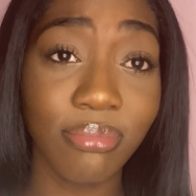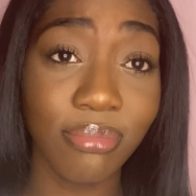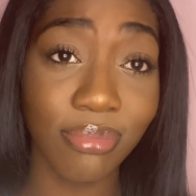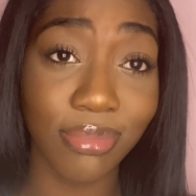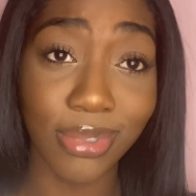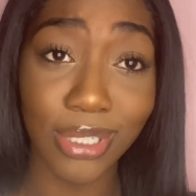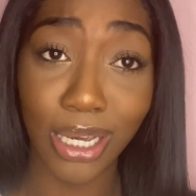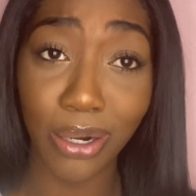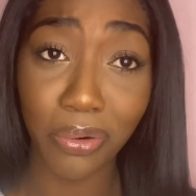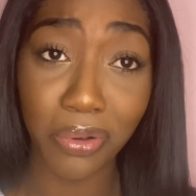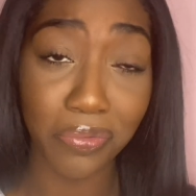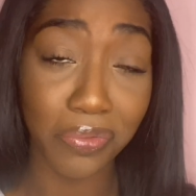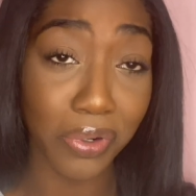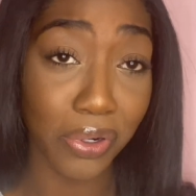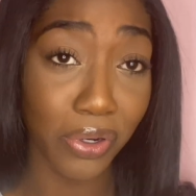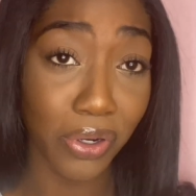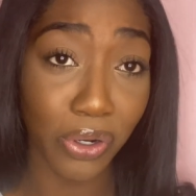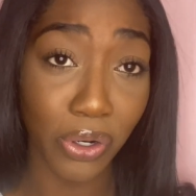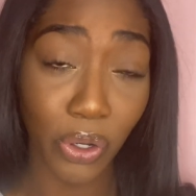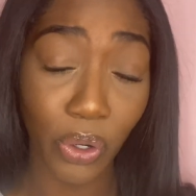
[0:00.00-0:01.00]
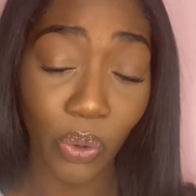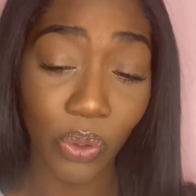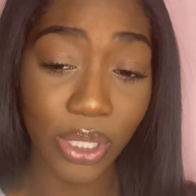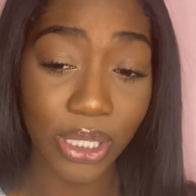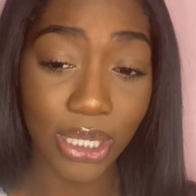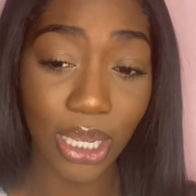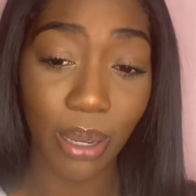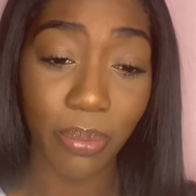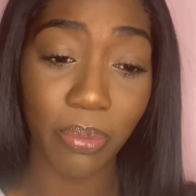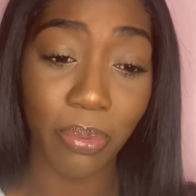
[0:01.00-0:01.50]
yeah, I don't even know the
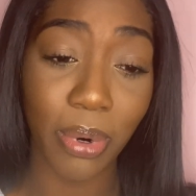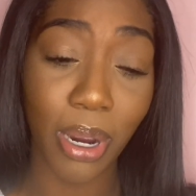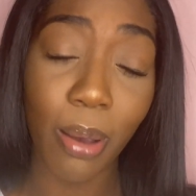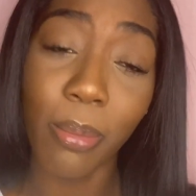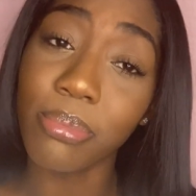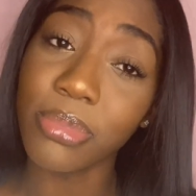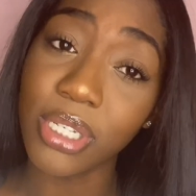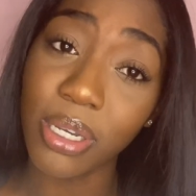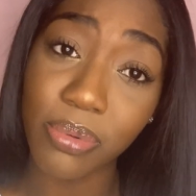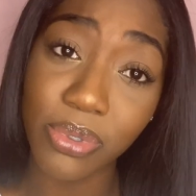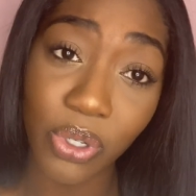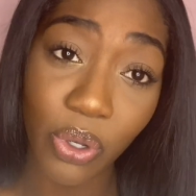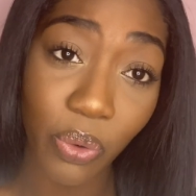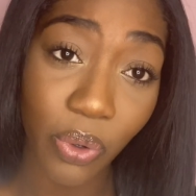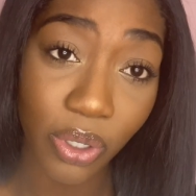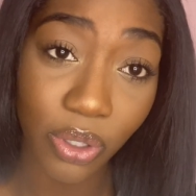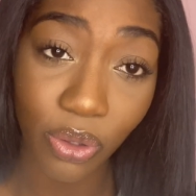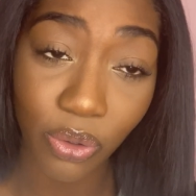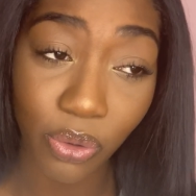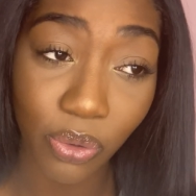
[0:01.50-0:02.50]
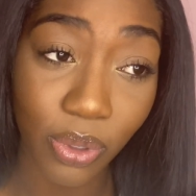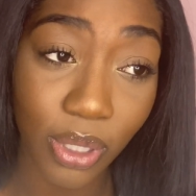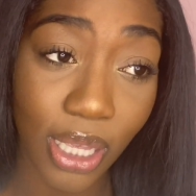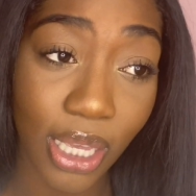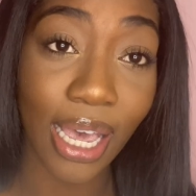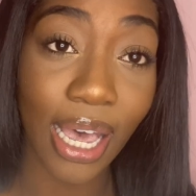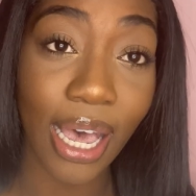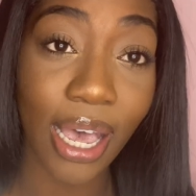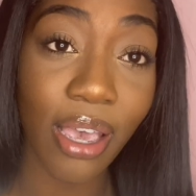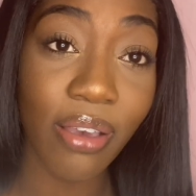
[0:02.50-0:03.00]
type of problems I was going through. Like,
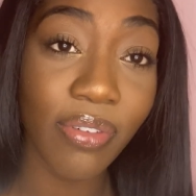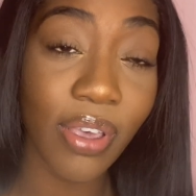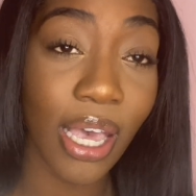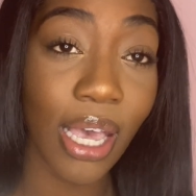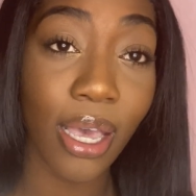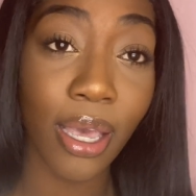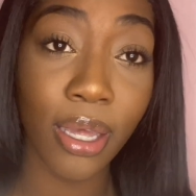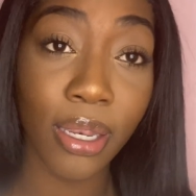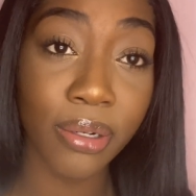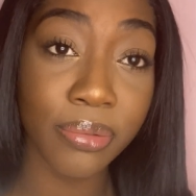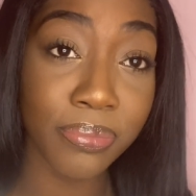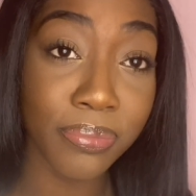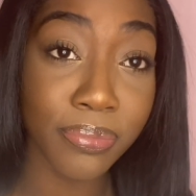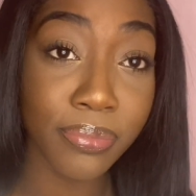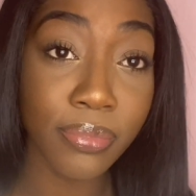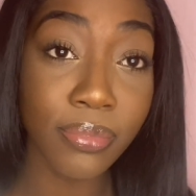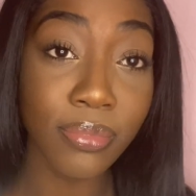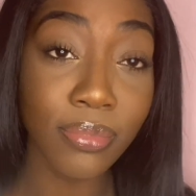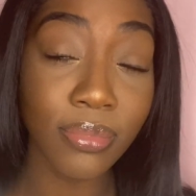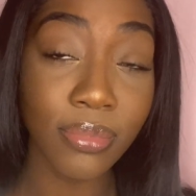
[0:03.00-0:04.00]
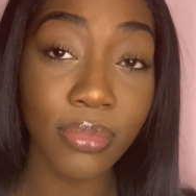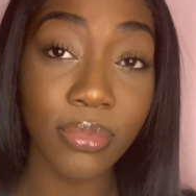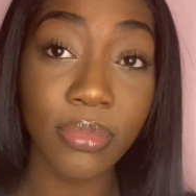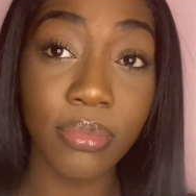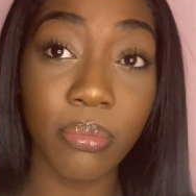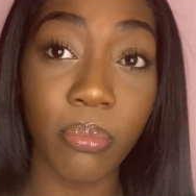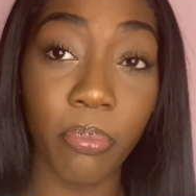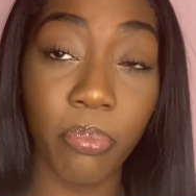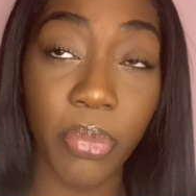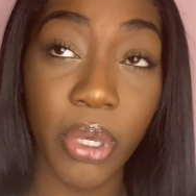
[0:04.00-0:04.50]
I've had
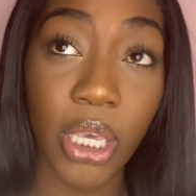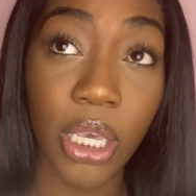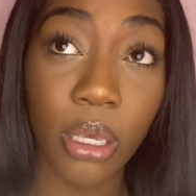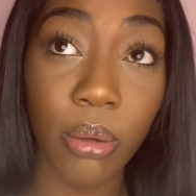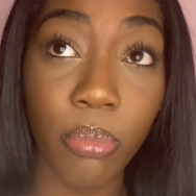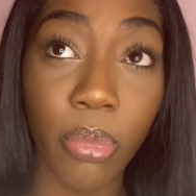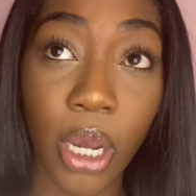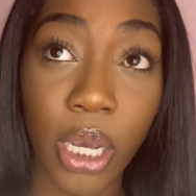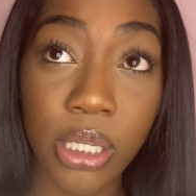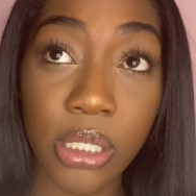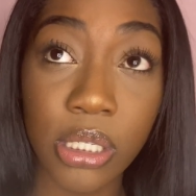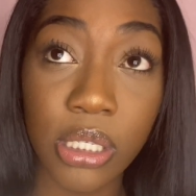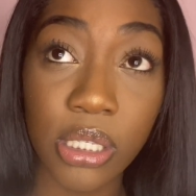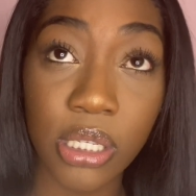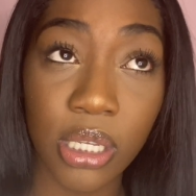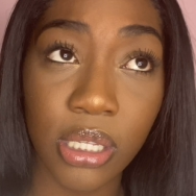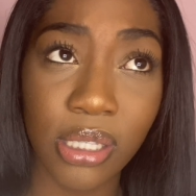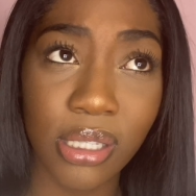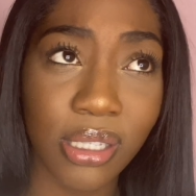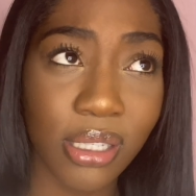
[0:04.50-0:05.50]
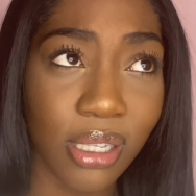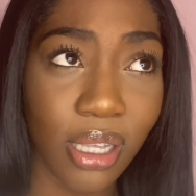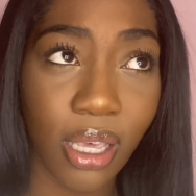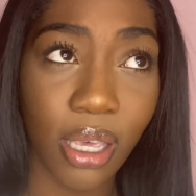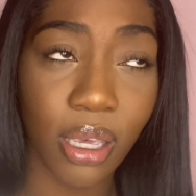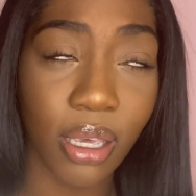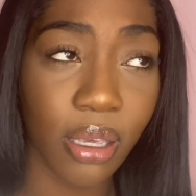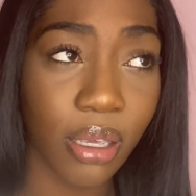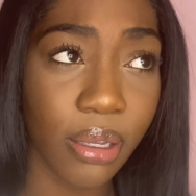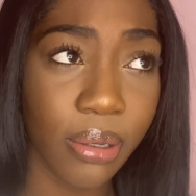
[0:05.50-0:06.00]
big breasts since,
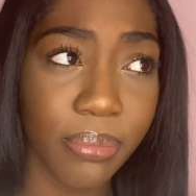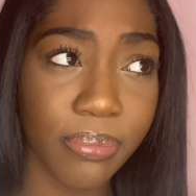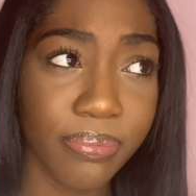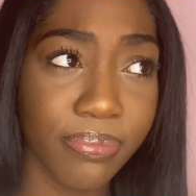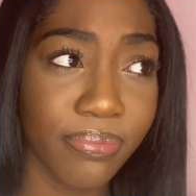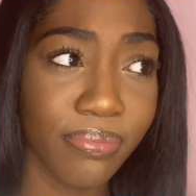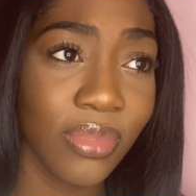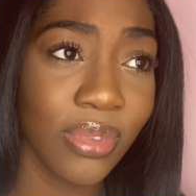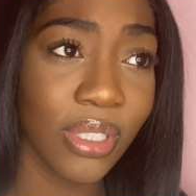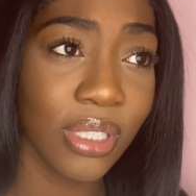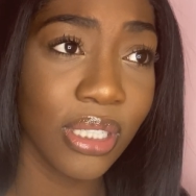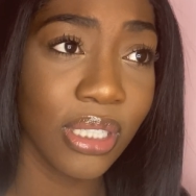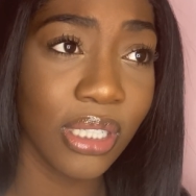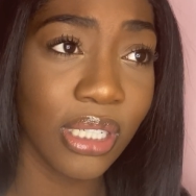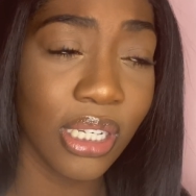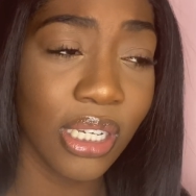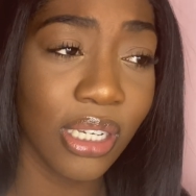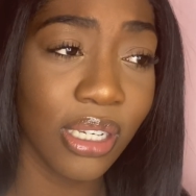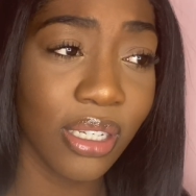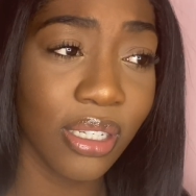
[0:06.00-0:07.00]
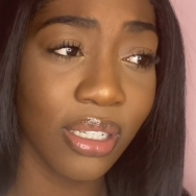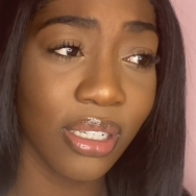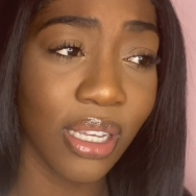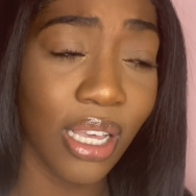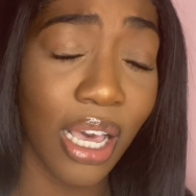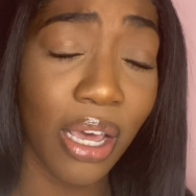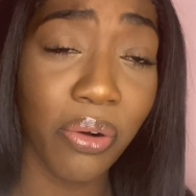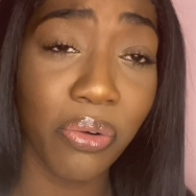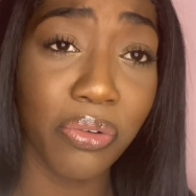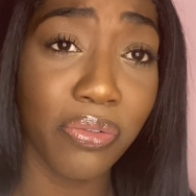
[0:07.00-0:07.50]
like,
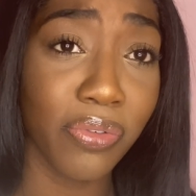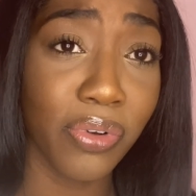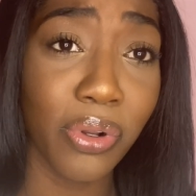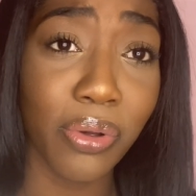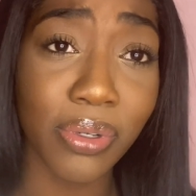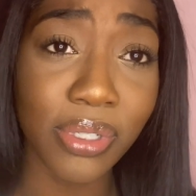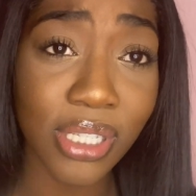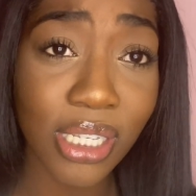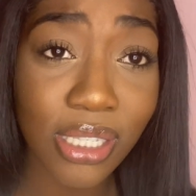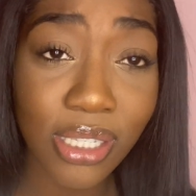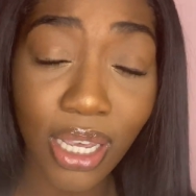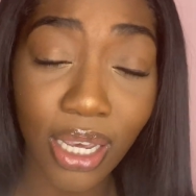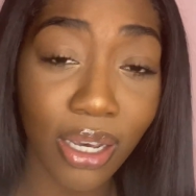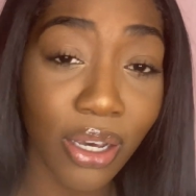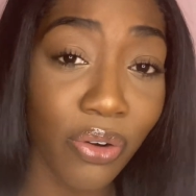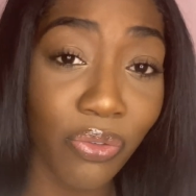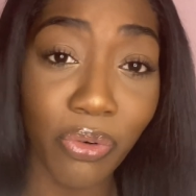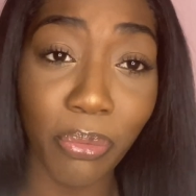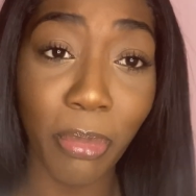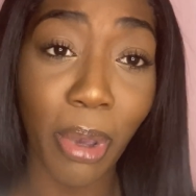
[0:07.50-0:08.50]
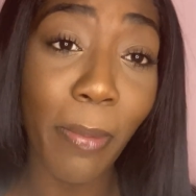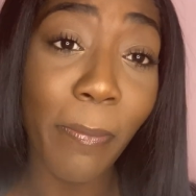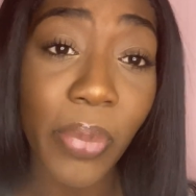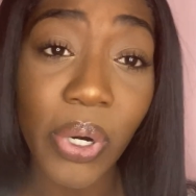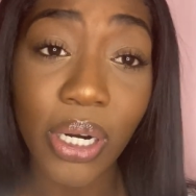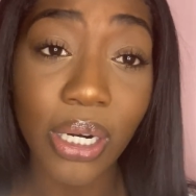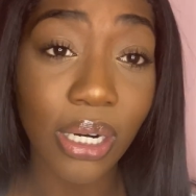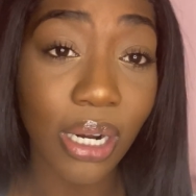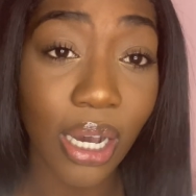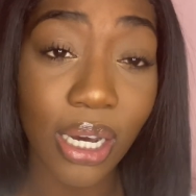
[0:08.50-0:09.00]
I don't even know, since I could
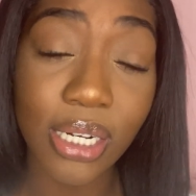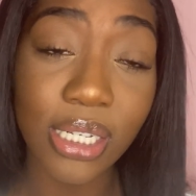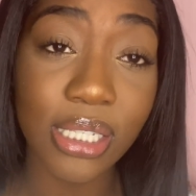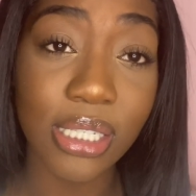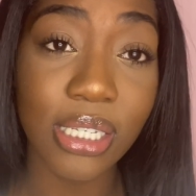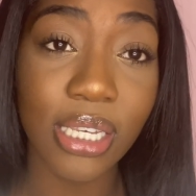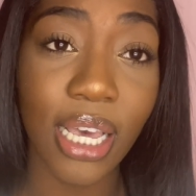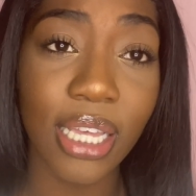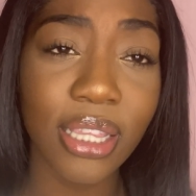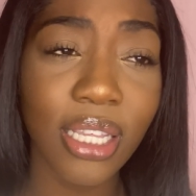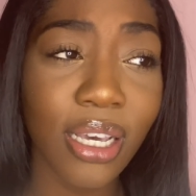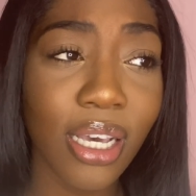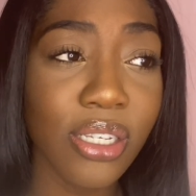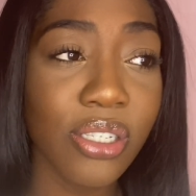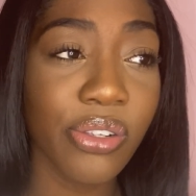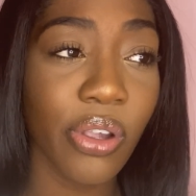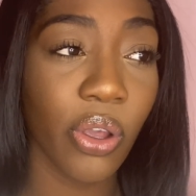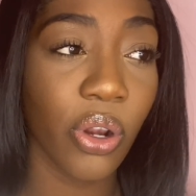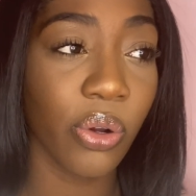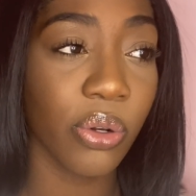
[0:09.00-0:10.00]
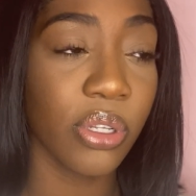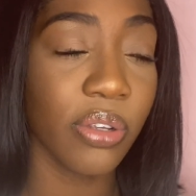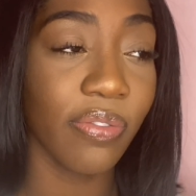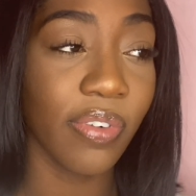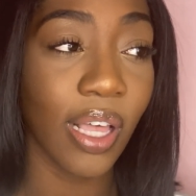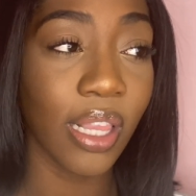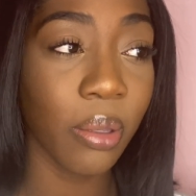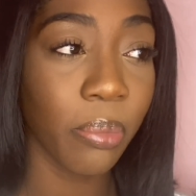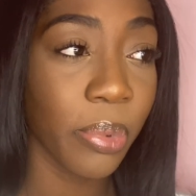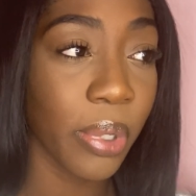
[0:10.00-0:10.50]
remember, honestly. I think I started
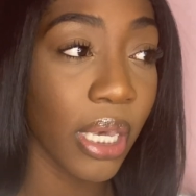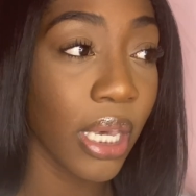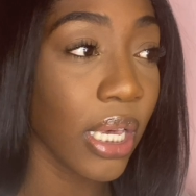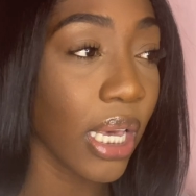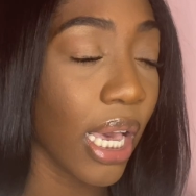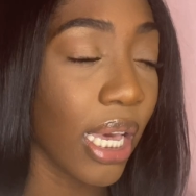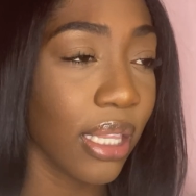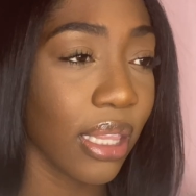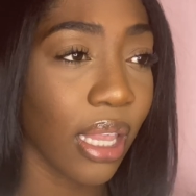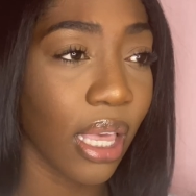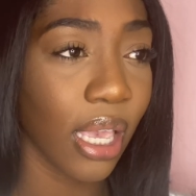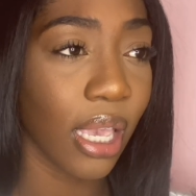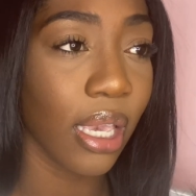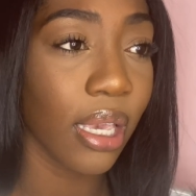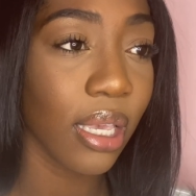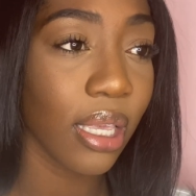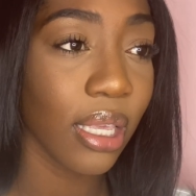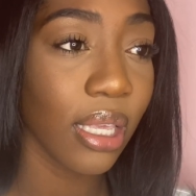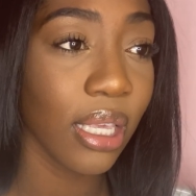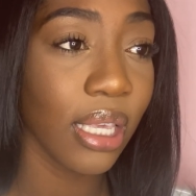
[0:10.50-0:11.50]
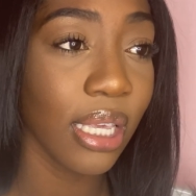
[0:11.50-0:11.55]
developing at, like,